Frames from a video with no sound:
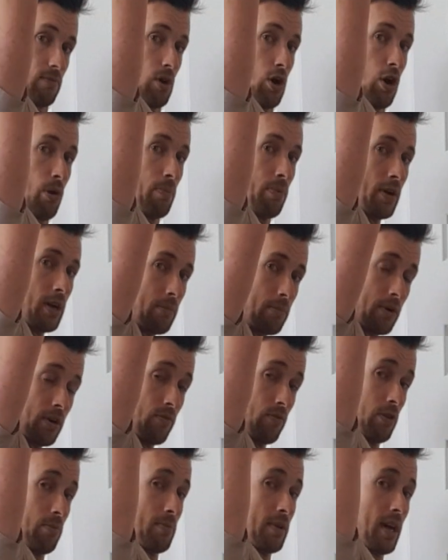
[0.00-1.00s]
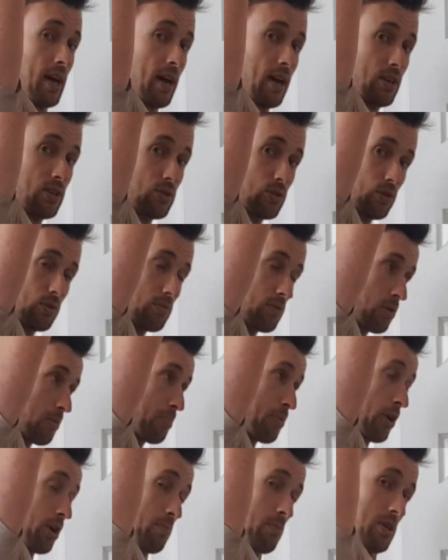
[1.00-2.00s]
open up my rib cage or
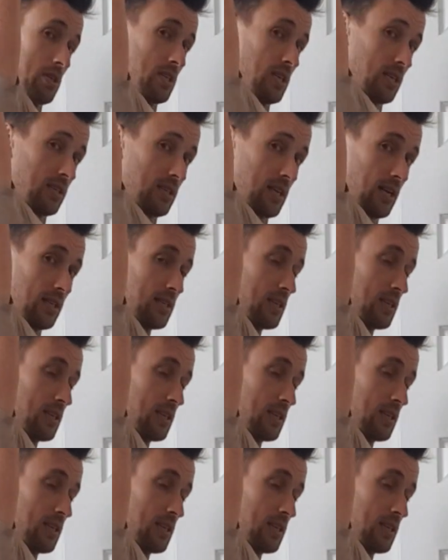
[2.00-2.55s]
poke my chest out to